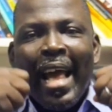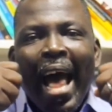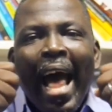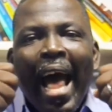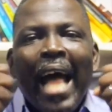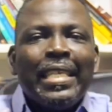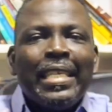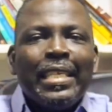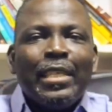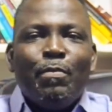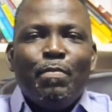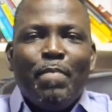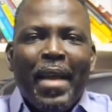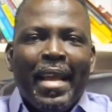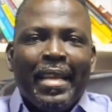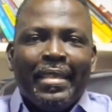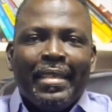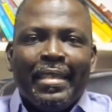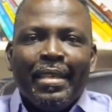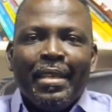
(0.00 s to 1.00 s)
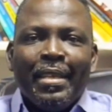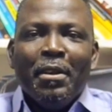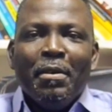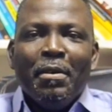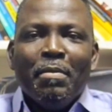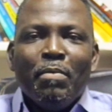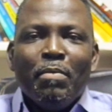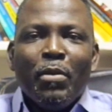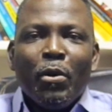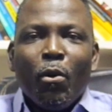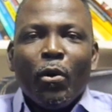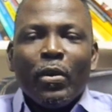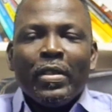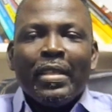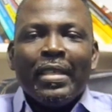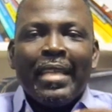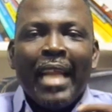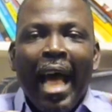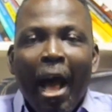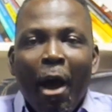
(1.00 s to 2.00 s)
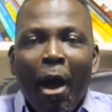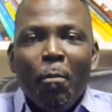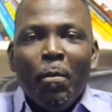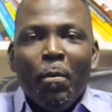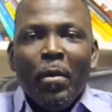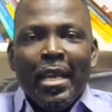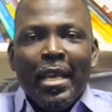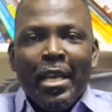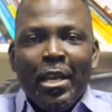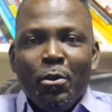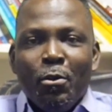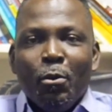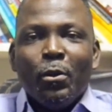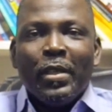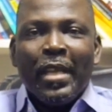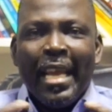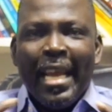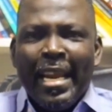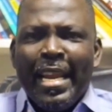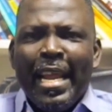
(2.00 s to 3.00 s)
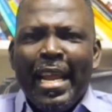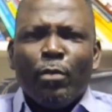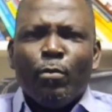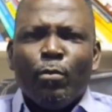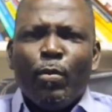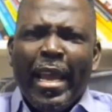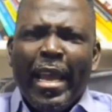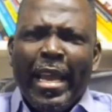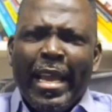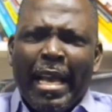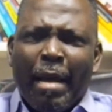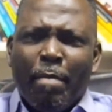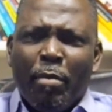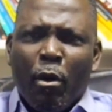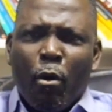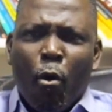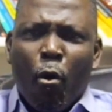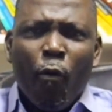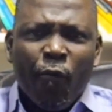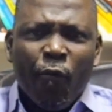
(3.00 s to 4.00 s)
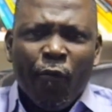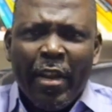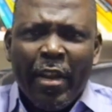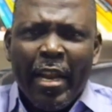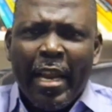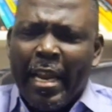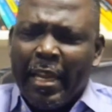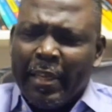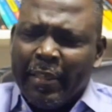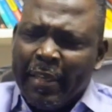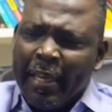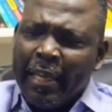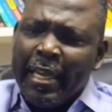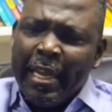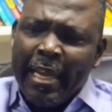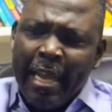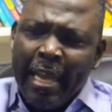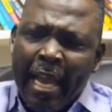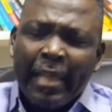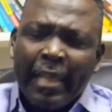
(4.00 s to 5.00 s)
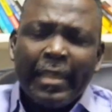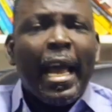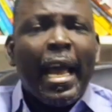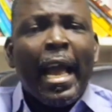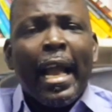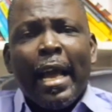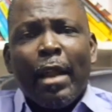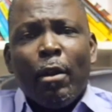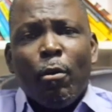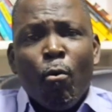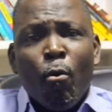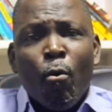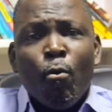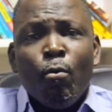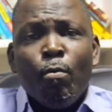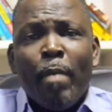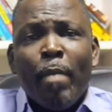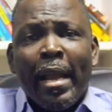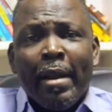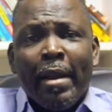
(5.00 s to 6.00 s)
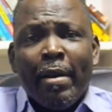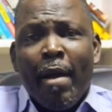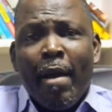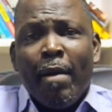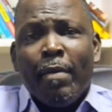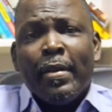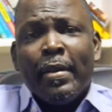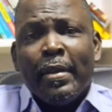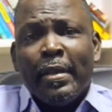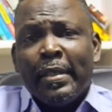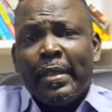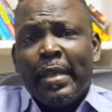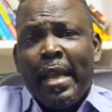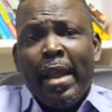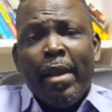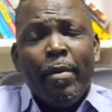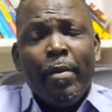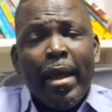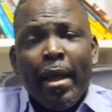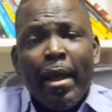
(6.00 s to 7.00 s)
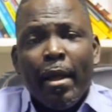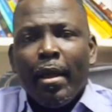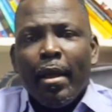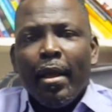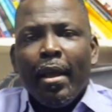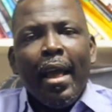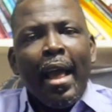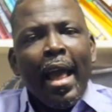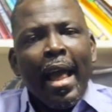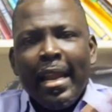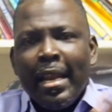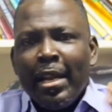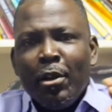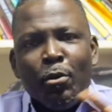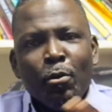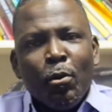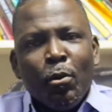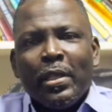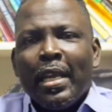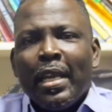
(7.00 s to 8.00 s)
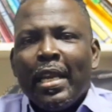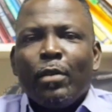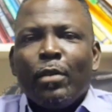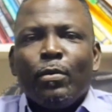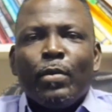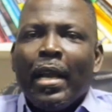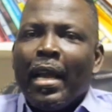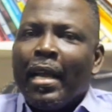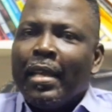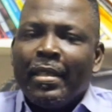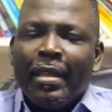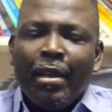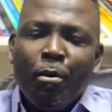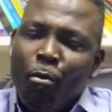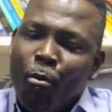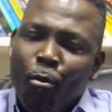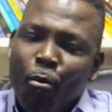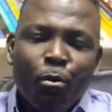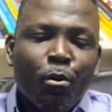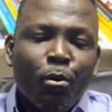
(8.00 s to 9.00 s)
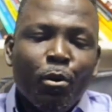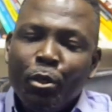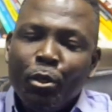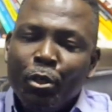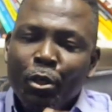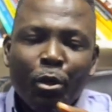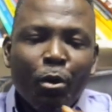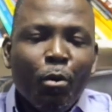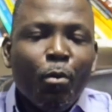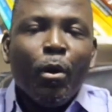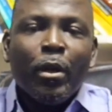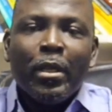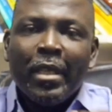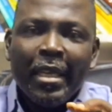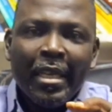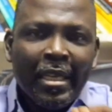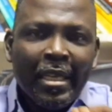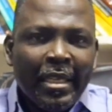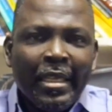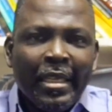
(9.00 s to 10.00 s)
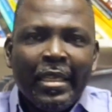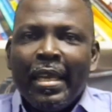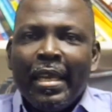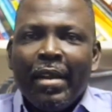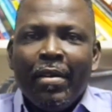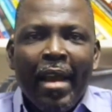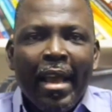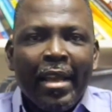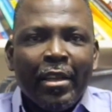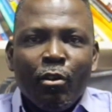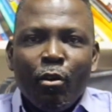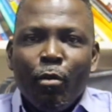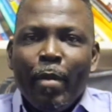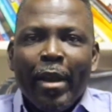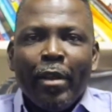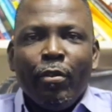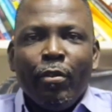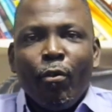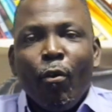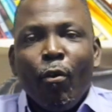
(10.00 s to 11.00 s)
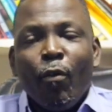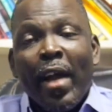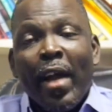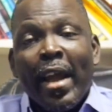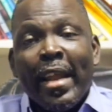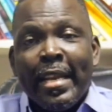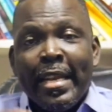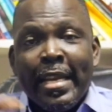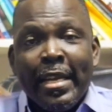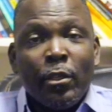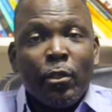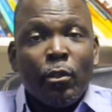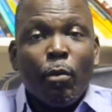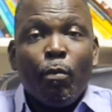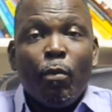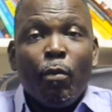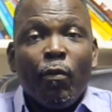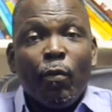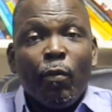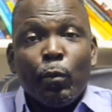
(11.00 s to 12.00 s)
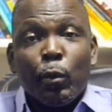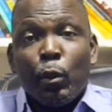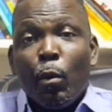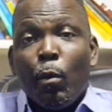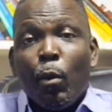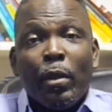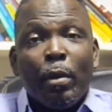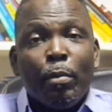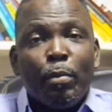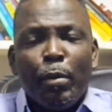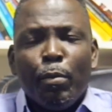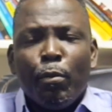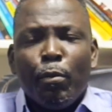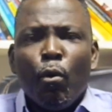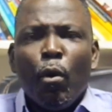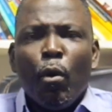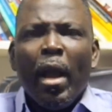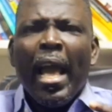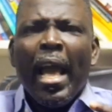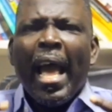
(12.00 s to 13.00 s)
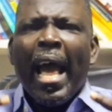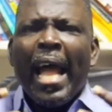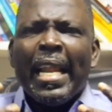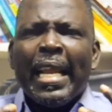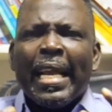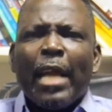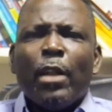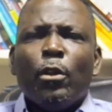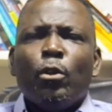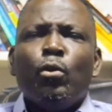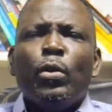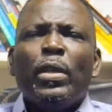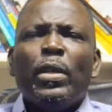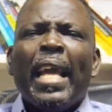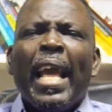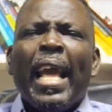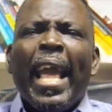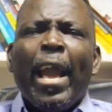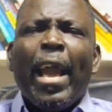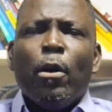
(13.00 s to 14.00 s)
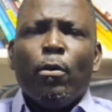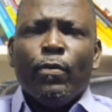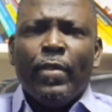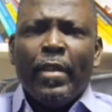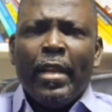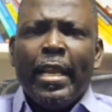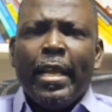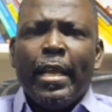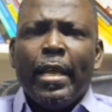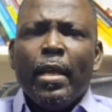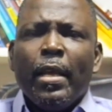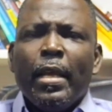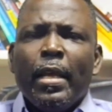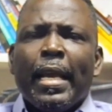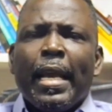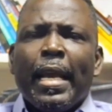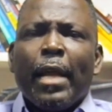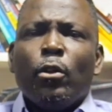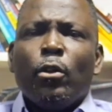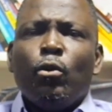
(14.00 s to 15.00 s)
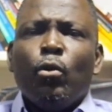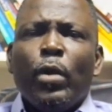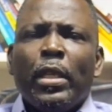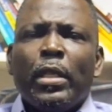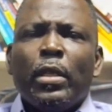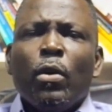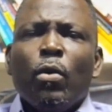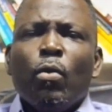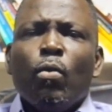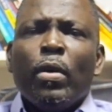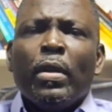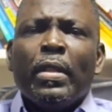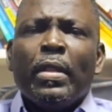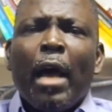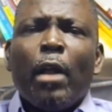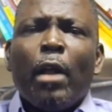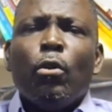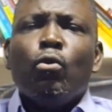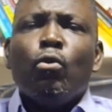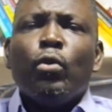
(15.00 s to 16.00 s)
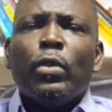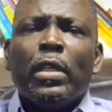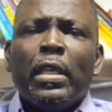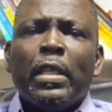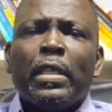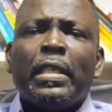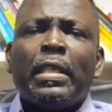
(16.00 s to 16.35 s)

at his best, because now he knows areas where he can be confident and say, yes, I can own my ground in this area. And then he knows areas where he can say, oh, you know what, this area is not my turf, I need support from some other people. And he can do it healthily. He can do it without losing his